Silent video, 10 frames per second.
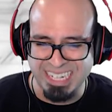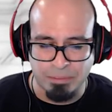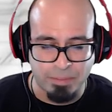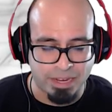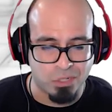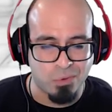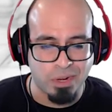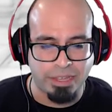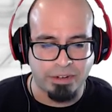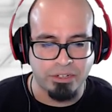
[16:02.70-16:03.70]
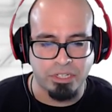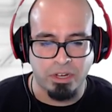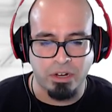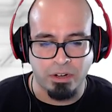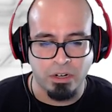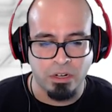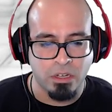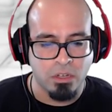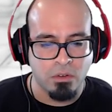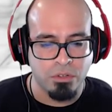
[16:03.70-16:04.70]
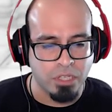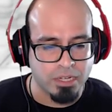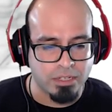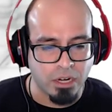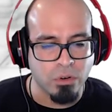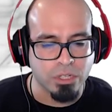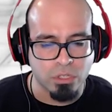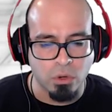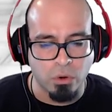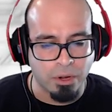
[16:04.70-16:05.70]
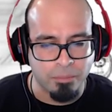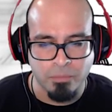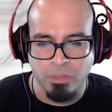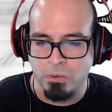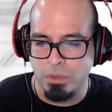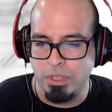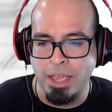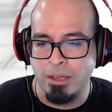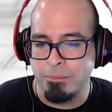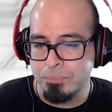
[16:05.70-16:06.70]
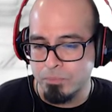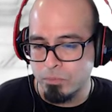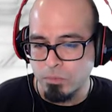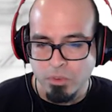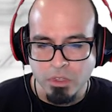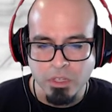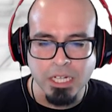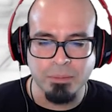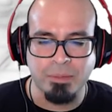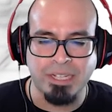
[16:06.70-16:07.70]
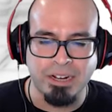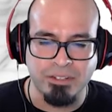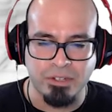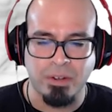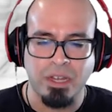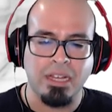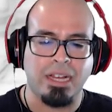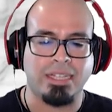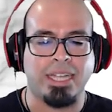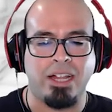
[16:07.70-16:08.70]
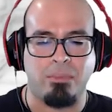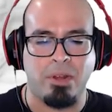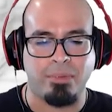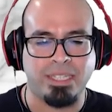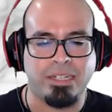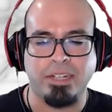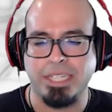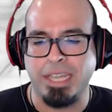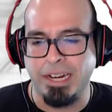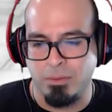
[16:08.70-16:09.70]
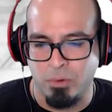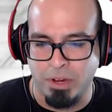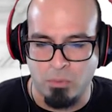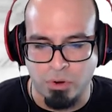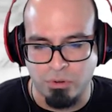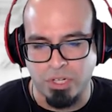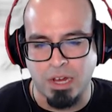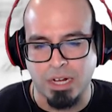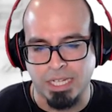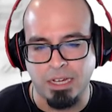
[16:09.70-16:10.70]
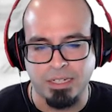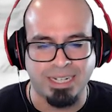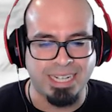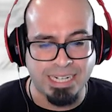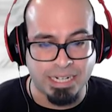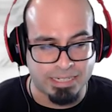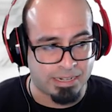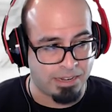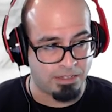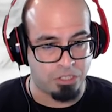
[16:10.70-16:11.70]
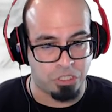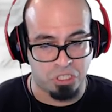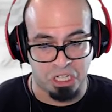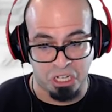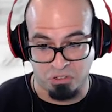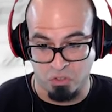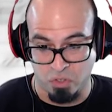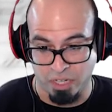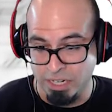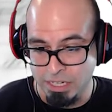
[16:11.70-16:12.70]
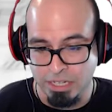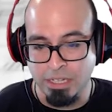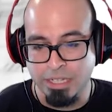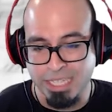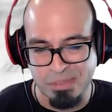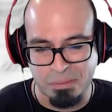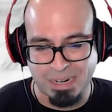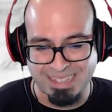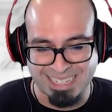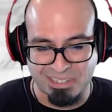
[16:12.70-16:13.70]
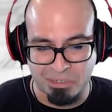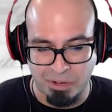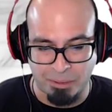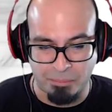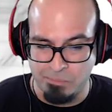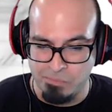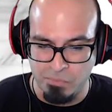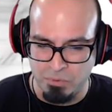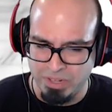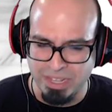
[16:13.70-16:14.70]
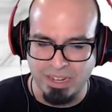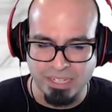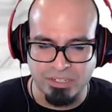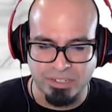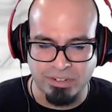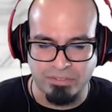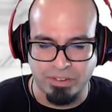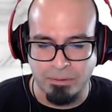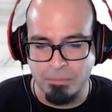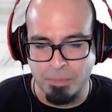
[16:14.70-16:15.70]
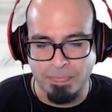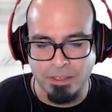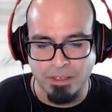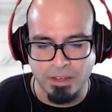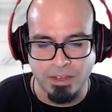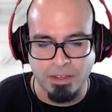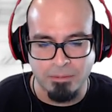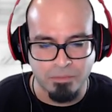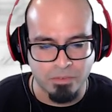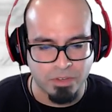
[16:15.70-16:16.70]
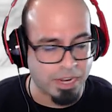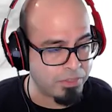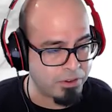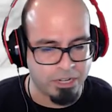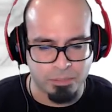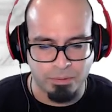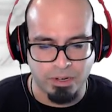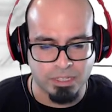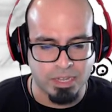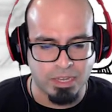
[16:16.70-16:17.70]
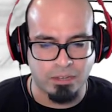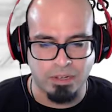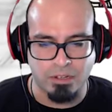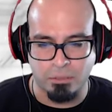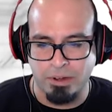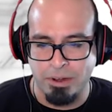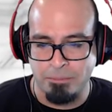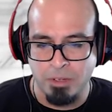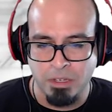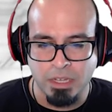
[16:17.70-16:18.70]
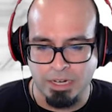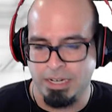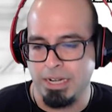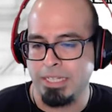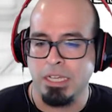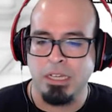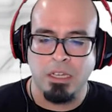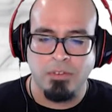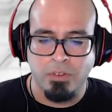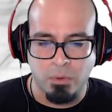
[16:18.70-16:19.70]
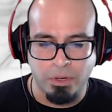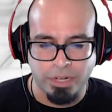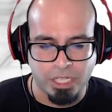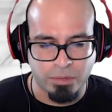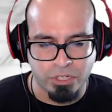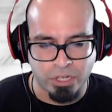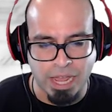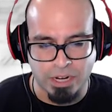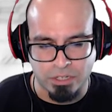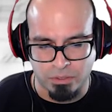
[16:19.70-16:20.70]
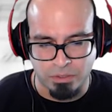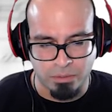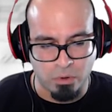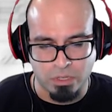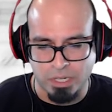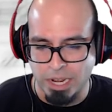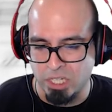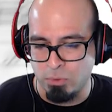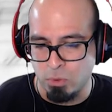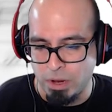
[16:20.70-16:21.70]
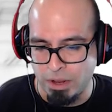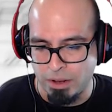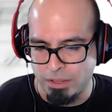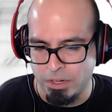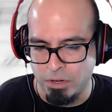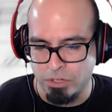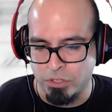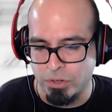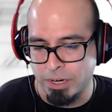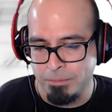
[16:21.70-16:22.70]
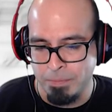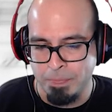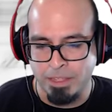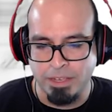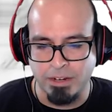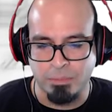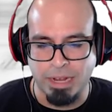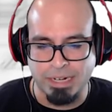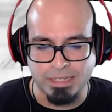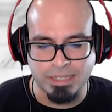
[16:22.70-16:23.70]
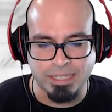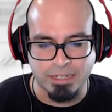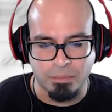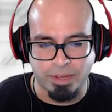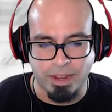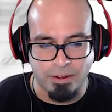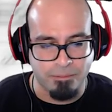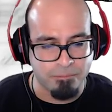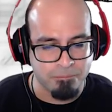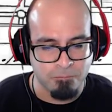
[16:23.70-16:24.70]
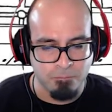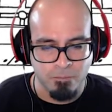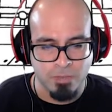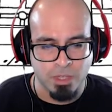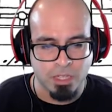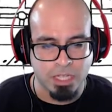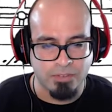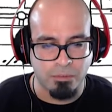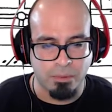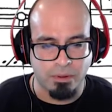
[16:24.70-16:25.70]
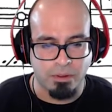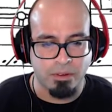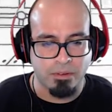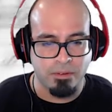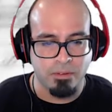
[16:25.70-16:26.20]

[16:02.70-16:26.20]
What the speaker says: looks like a man 20 years younger. Would you like to hear a story? Well, yeah. This book tells you a tale about a mysterious kingdom where immortal dogs hunt and eat intelligent children. Something about that story, you really lost yourself in it. You gained 30 experience. Thank you, Elsberry. He nods. If you ever want to express your gratitude in a more tangible way, you know the trick. He goes back to listening to the piano. Even B.